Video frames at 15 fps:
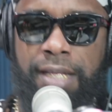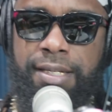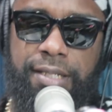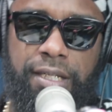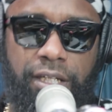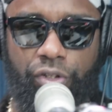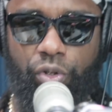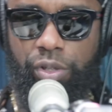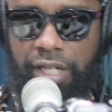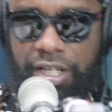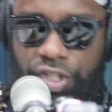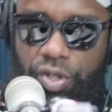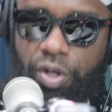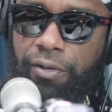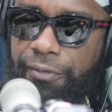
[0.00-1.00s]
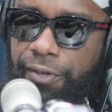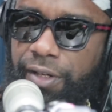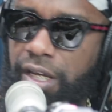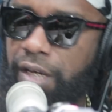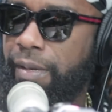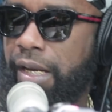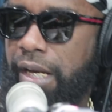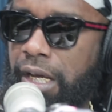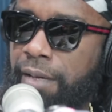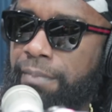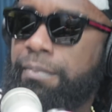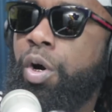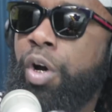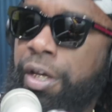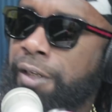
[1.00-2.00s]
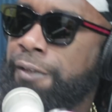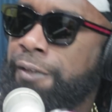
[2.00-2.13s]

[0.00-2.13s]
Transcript: And Skinny wrote a song for him and Boy.